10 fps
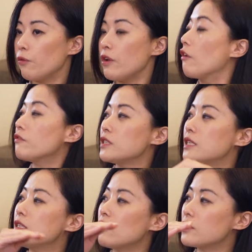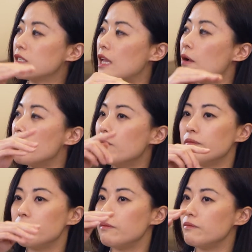We obviously saw some
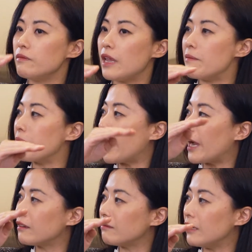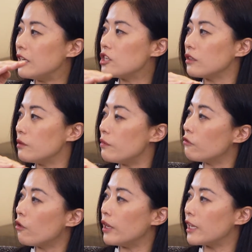impact initially
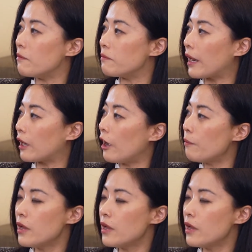before it come back up.